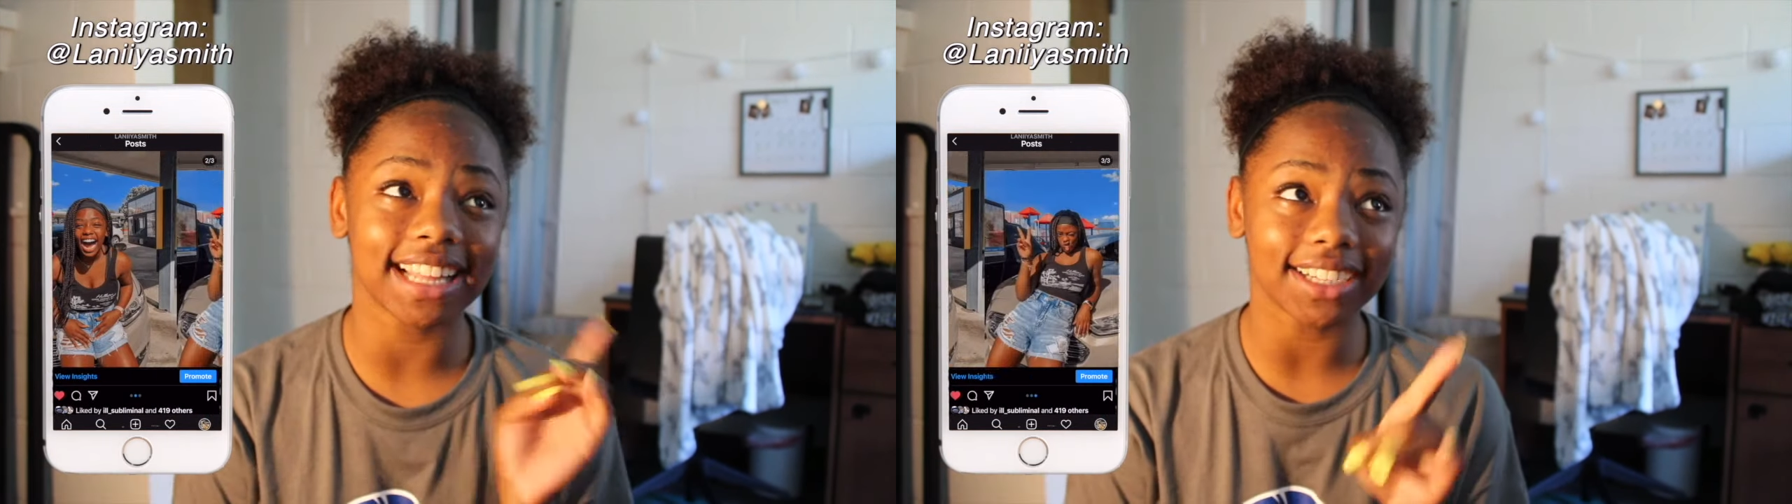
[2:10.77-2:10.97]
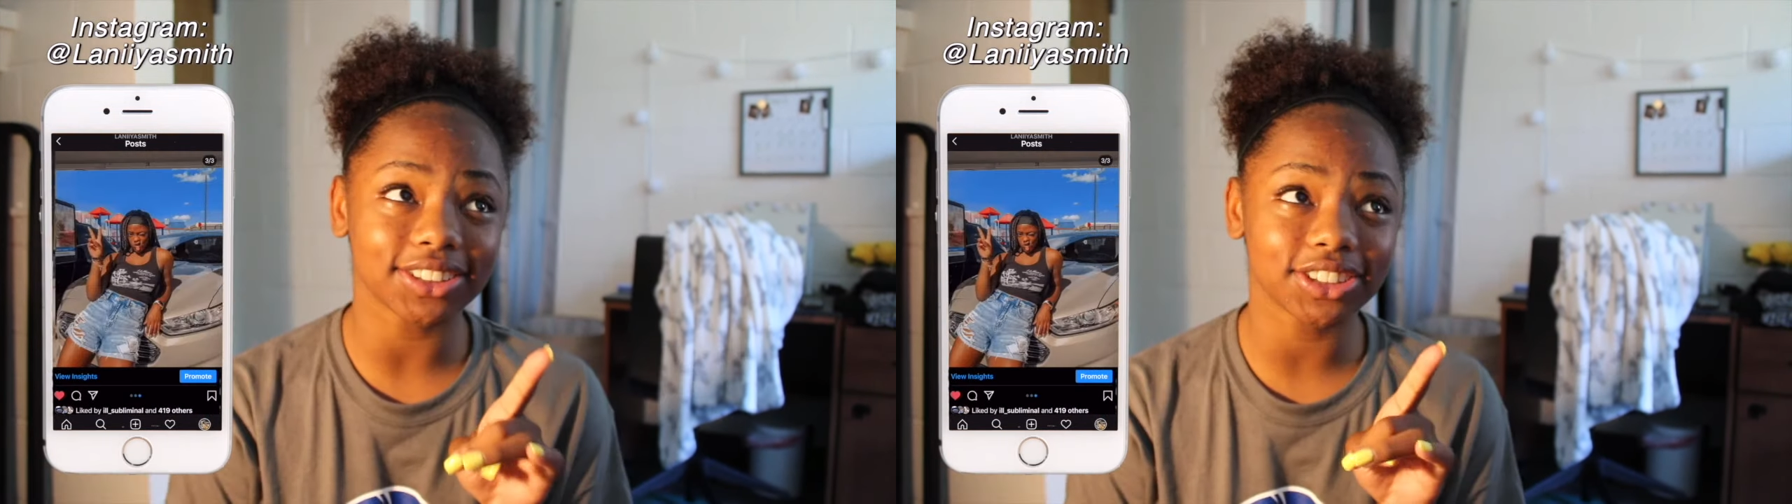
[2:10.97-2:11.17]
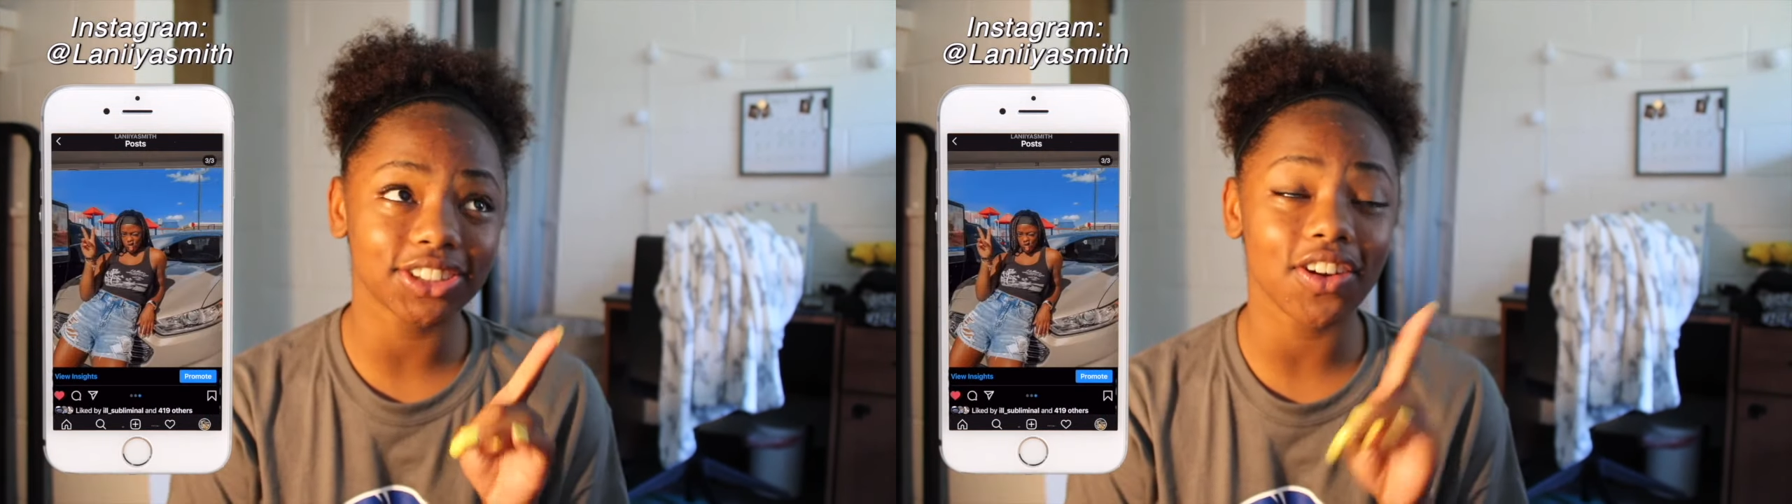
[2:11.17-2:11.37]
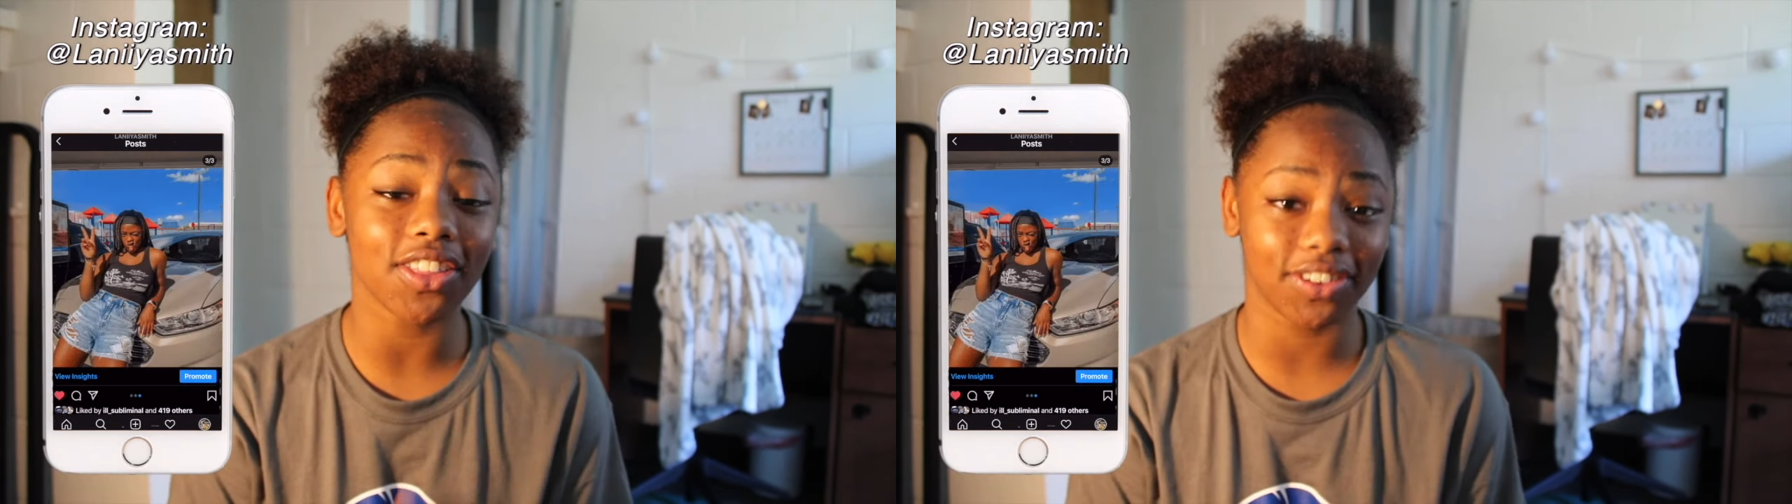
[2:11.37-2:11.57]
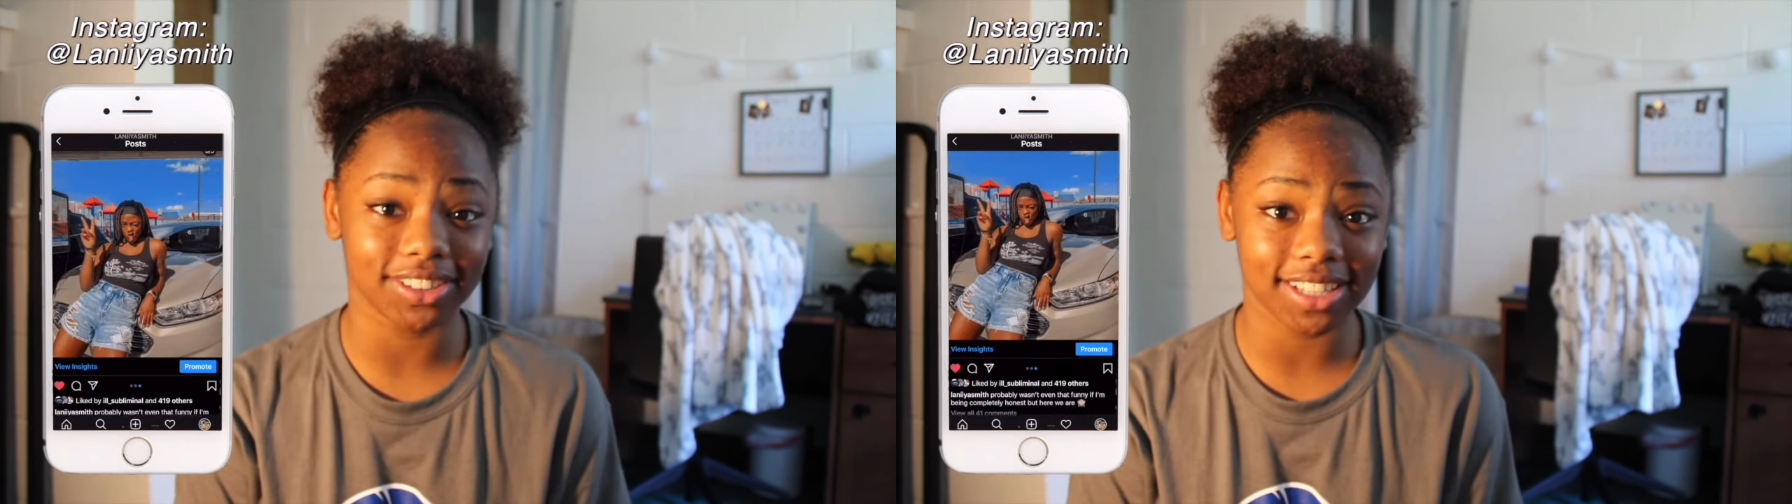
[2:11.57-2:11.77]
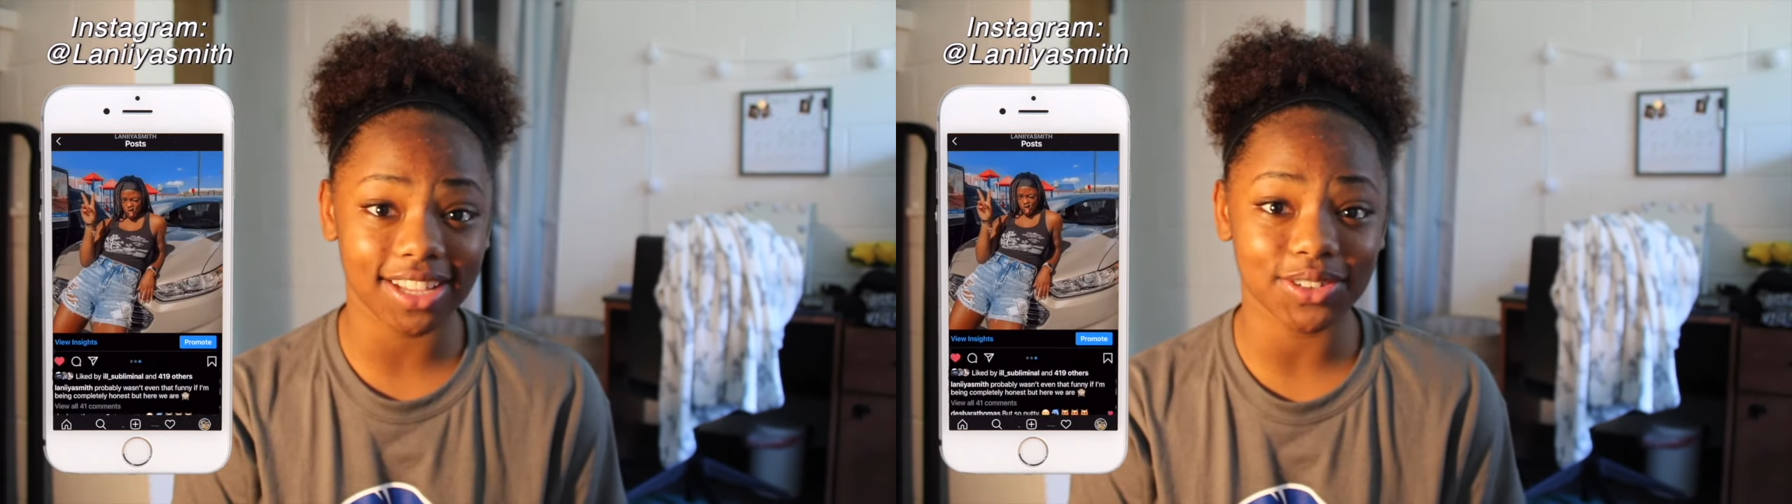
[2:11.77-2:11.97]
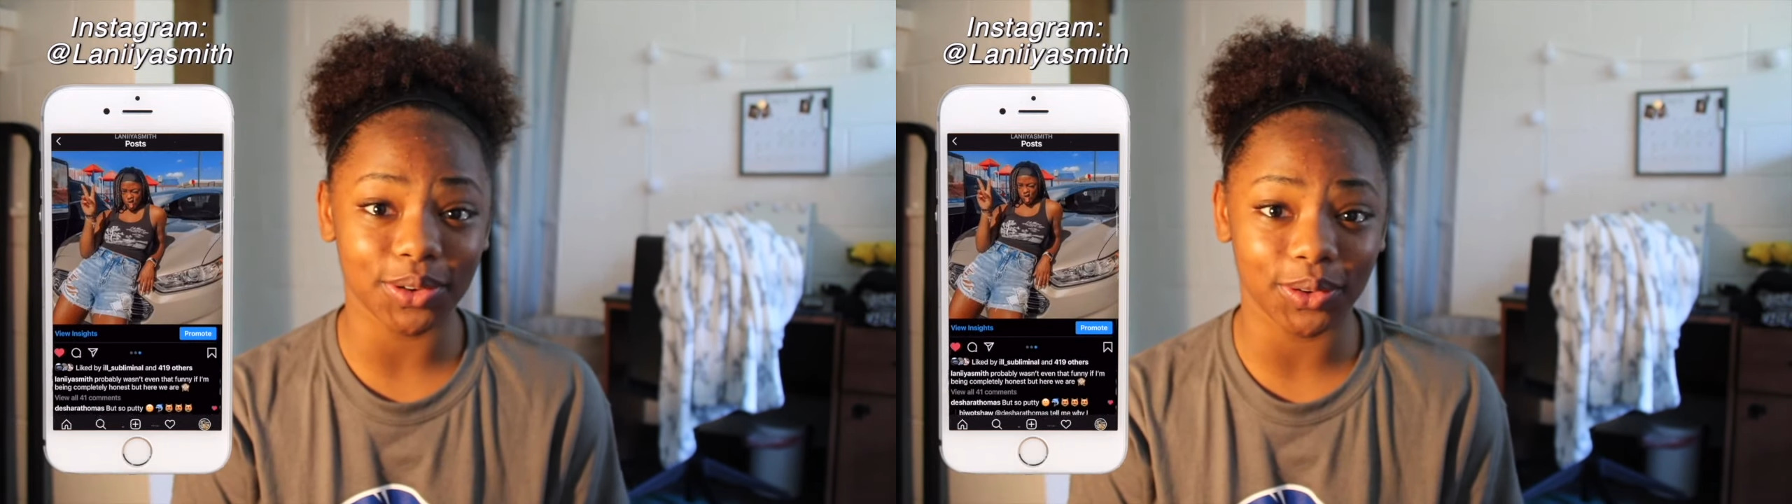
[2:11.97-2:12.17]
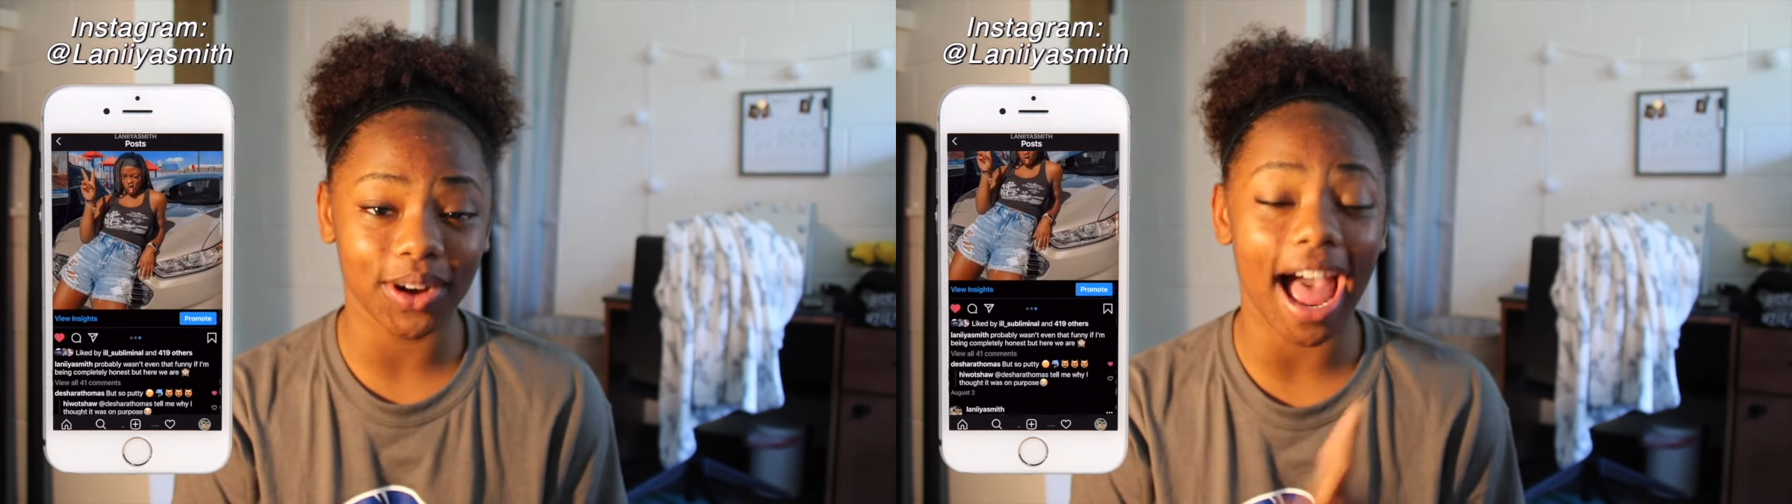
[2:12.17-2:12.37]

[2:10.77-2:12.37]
Last year on the first day of school,